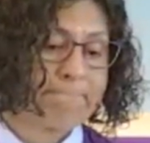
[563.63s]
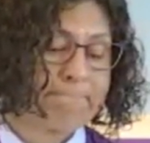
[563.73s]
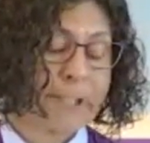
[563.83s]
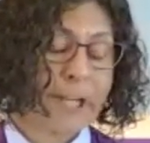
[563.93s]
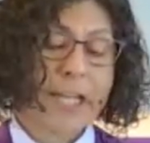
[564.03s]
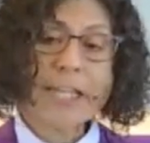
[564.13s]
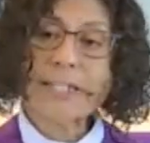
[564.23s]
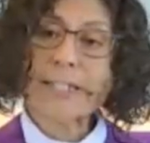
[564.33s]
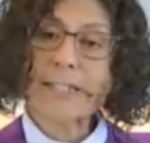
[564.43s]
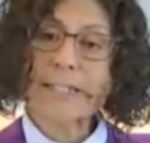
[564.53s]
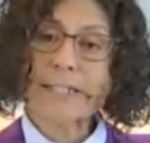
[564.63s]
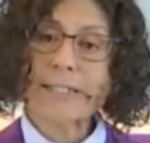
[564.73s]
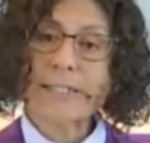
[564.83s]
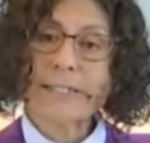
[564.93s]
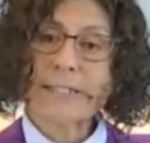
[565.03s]
right?
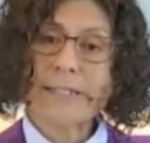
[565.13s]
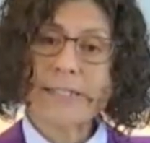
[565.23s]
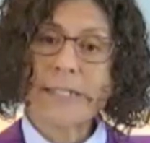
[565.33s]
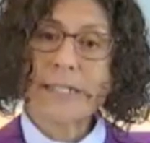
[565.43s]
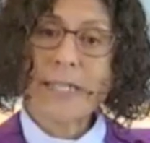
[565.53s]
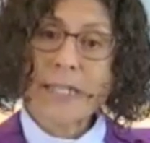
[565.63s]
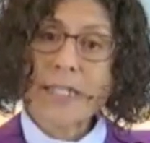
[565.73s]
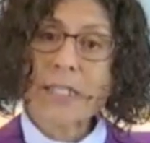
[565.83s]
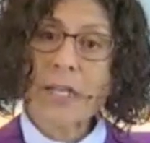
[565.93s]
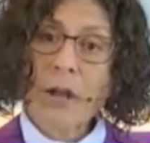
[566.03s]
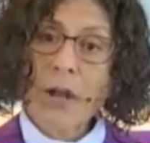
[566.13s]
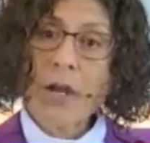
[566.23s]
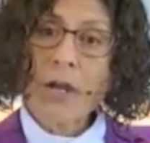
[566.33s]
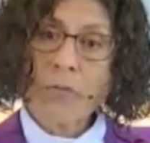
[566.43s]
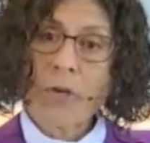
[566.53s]
It is a
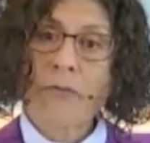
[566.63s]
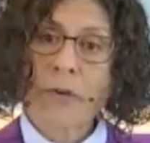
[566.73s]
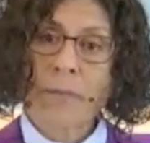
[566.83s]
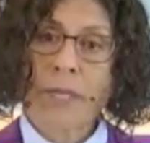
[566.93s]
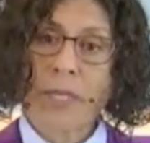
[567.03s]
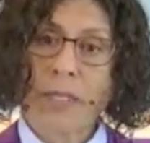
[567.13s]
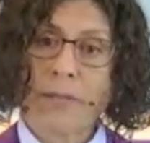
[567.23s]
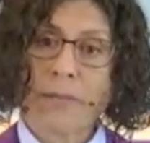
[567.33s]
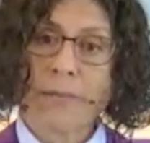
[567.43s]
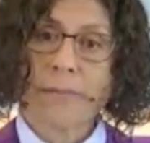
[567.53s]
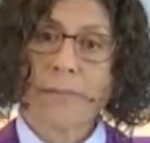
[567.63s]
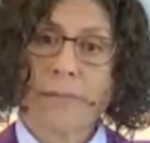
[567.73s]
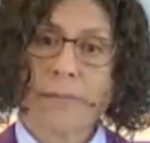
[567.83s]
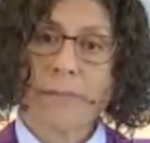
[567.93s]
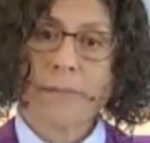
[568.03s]
hard one for me.
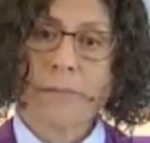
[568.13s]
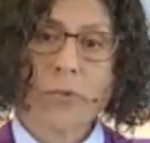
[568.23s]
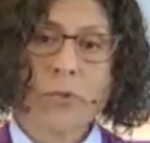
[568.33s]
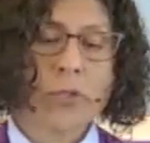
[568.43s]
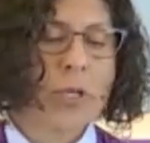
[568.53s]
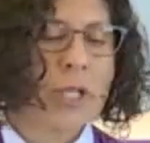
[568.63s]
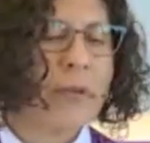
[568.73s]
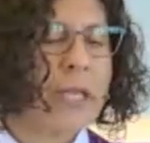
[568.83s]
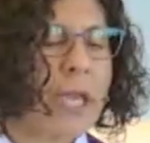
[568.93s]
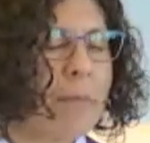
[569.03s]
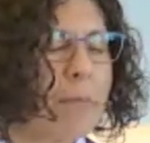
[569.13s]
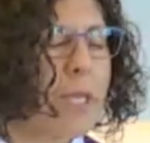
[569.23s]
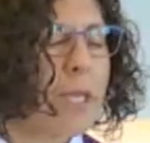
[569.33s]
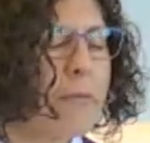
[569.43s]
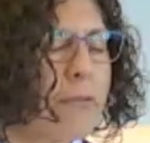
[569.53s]
Ooh, don't even get
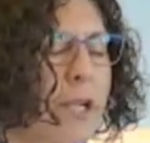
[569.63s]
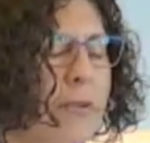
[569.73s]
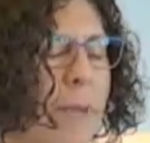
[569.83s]
me in front of